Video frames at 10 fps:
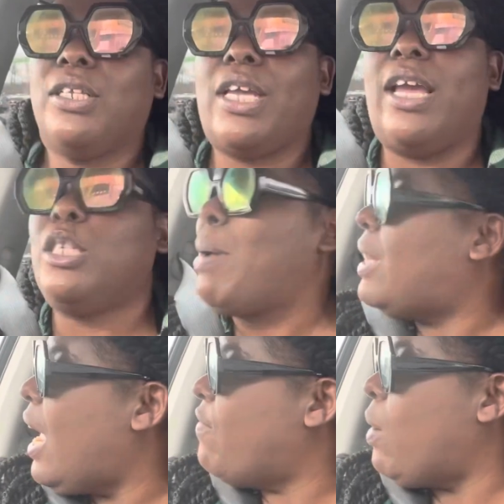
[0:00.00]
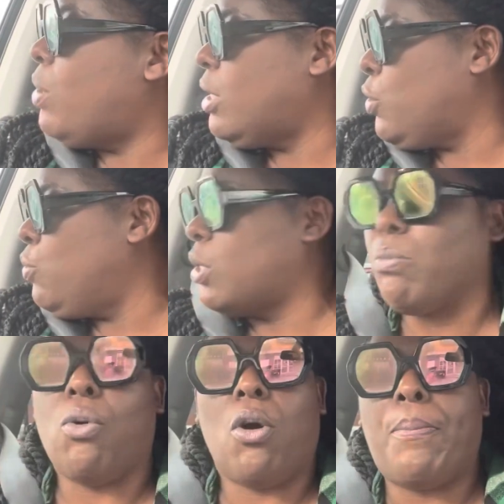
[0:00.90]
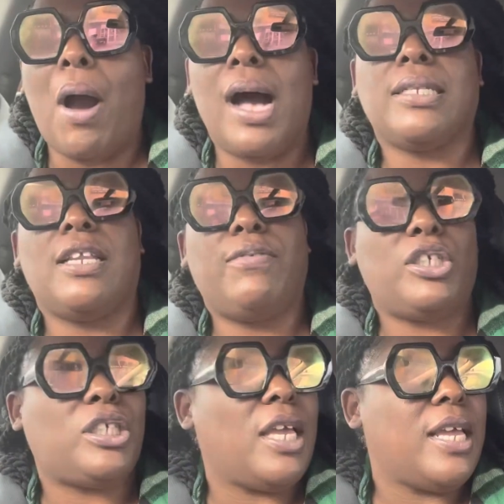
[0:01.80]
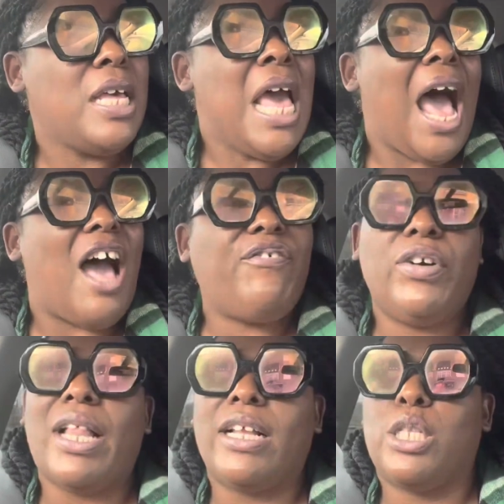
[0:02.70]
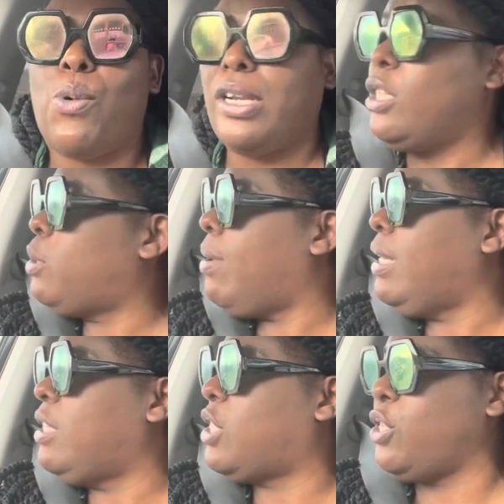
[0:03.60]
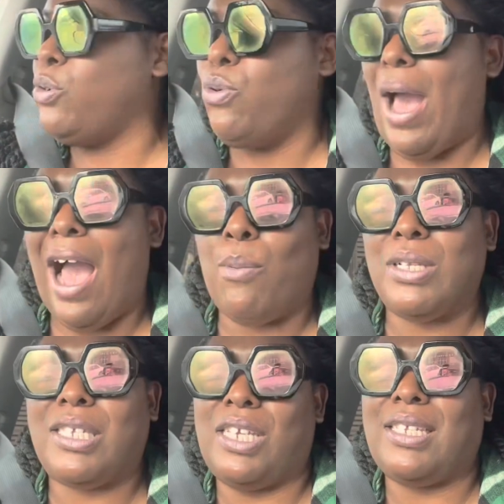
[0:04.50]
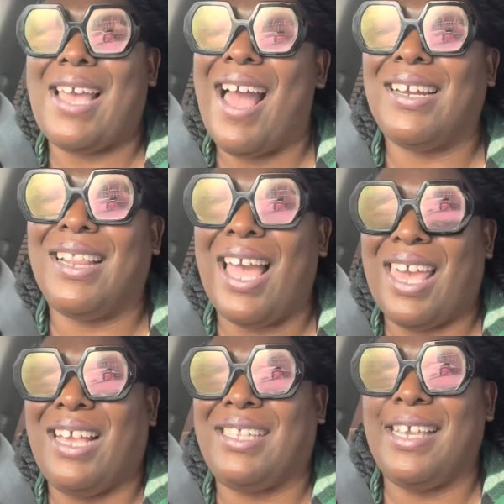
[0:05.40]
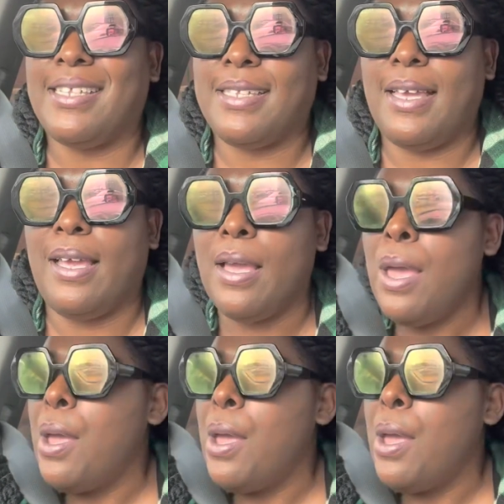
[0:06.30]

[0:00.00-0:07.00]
to change my life. I want to do some more positive shit. I feel like 2022, I was just kind of like existing.